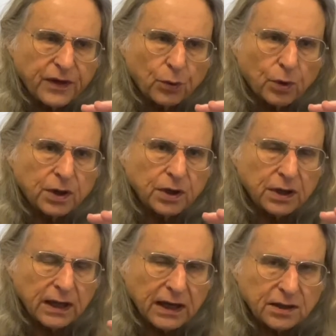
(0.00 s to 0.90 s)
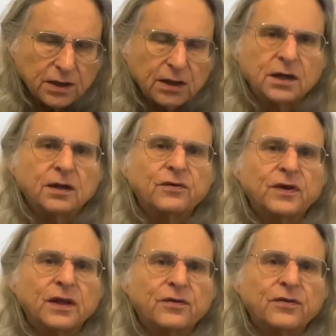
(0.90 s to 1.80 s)
that they were connected
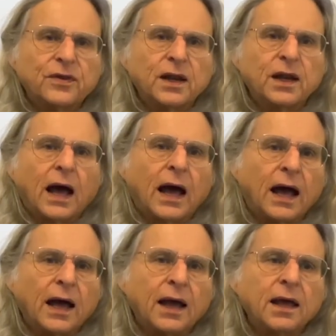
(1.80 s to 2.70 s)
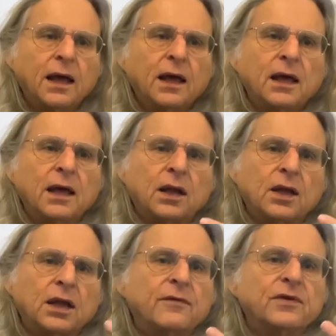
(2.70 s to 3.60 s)
in a sense that I,
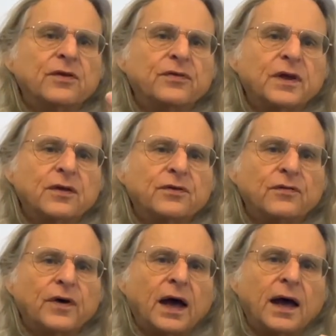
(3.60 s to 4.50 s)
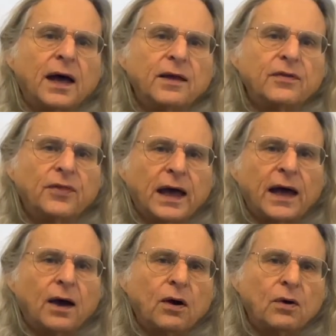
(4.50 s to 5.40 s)
in a loving sense of I
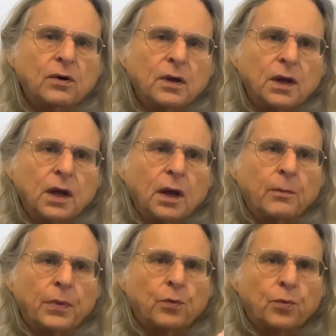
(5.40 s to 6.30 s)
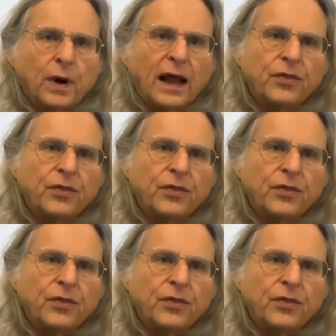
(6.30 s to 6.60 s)
and thou, but